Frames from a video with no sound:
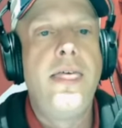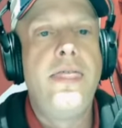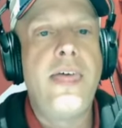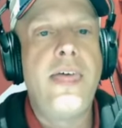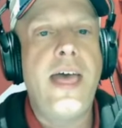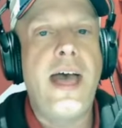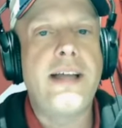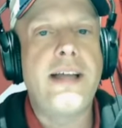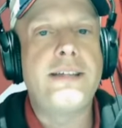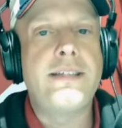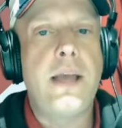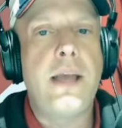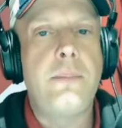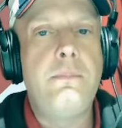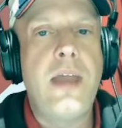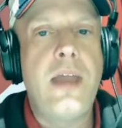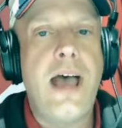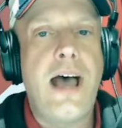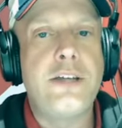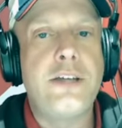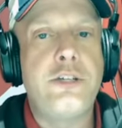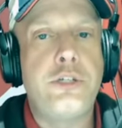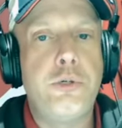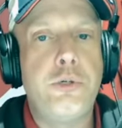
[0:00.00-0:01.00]
that I'm
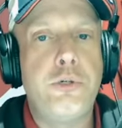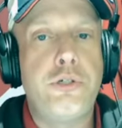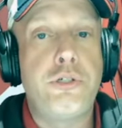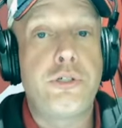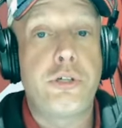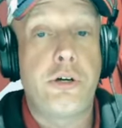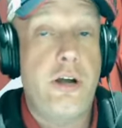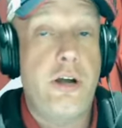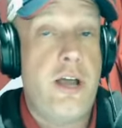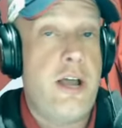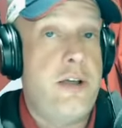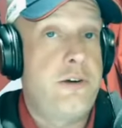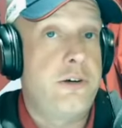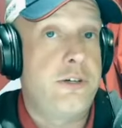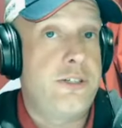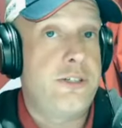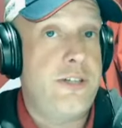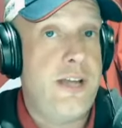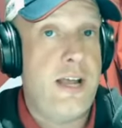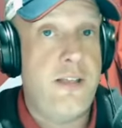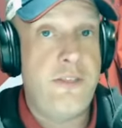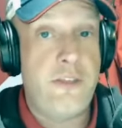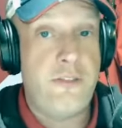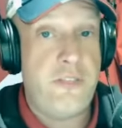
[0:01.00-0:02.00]
not too sure. And I
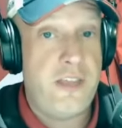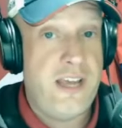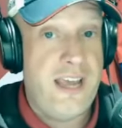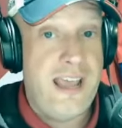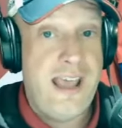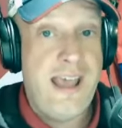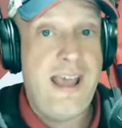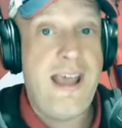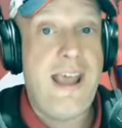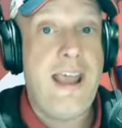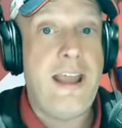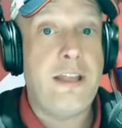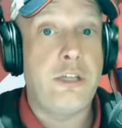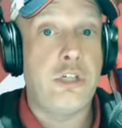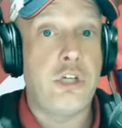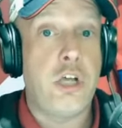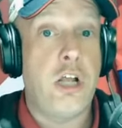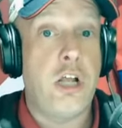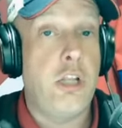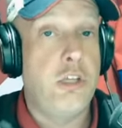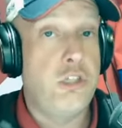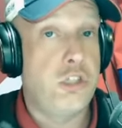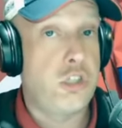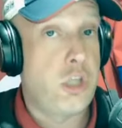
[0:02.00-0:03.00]
understand that the
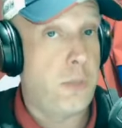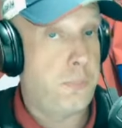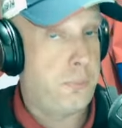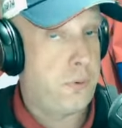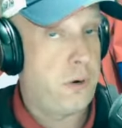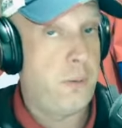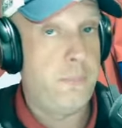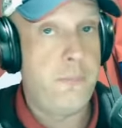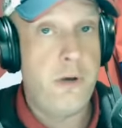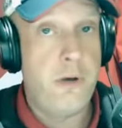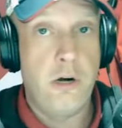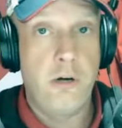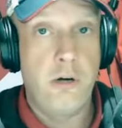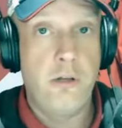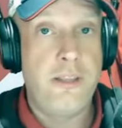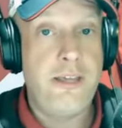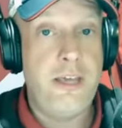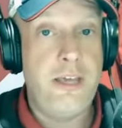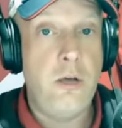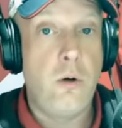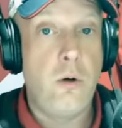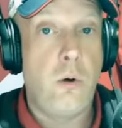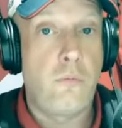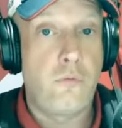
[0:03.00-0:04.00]
KHL is the premier
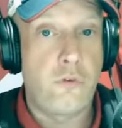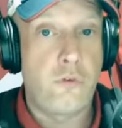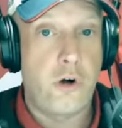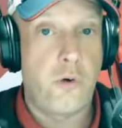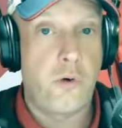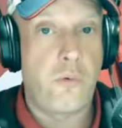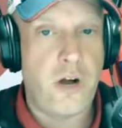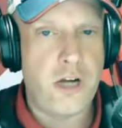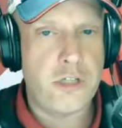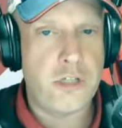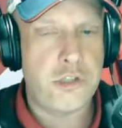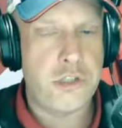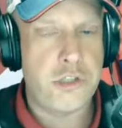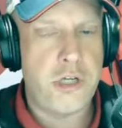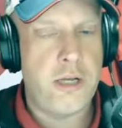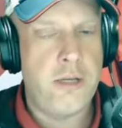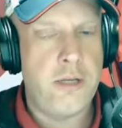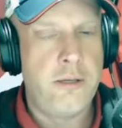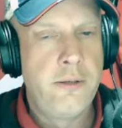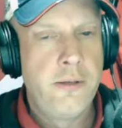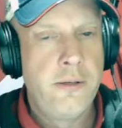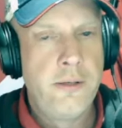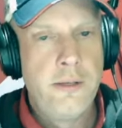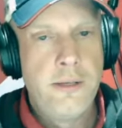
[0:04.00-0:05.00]
league over in
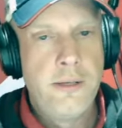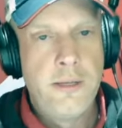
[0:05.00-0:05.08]
Russia.